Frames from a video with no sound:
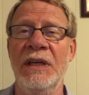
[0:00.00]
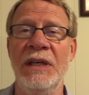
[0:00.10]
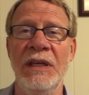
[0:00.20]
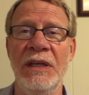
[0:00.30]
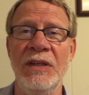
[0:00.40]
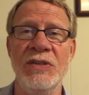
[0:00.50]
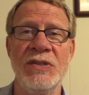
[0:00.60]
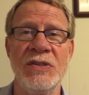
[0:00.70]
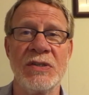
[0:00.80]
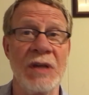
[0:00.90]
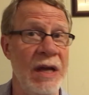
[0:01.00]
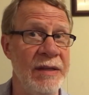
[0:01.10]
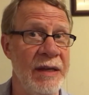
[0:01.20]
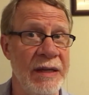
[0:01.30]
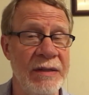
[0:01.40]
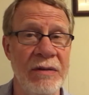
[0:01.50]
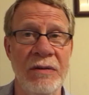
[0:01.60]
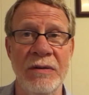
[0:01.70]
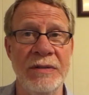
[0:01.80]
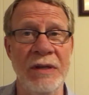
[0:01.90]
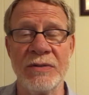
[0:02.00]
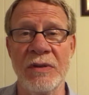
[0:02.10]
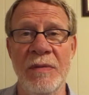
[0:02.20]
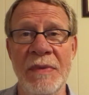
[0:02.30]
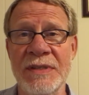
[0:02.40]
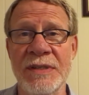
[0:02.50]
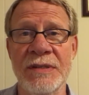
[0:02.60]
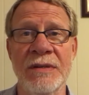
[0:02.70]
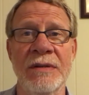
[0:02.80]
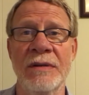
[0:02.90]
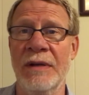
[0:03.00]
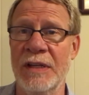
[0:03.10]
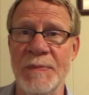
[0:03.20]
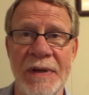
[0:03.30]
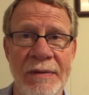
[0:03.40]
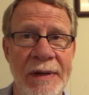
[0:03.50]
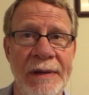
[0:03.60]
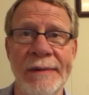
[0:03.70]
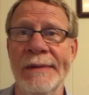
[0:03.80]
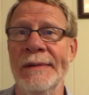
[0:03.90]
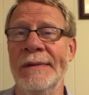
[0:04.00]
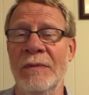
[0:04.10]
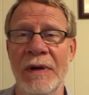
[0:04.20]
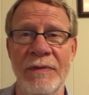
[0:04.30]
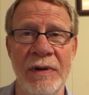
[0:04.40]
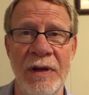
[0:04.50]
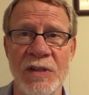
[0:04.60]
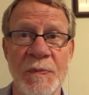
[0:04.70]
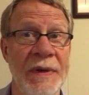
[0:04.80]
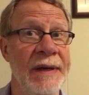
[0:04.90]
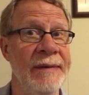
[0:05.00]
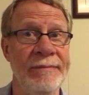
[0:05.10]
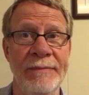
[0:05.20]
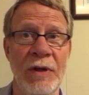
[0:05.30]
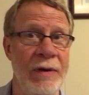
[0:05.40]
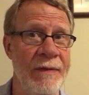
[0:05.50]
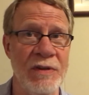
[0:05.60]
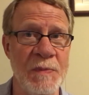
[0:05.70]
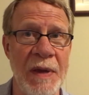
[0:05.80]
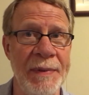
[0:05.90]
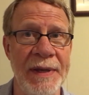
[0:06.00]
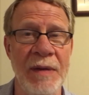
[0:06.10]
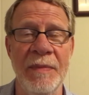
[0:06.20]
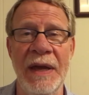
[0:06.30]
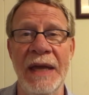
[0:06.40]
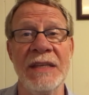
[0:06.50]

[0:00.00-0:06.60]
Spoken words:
He's contacted her, tells her that he misses her, he likes being around her and whatever else, but don't ever expect me to come back.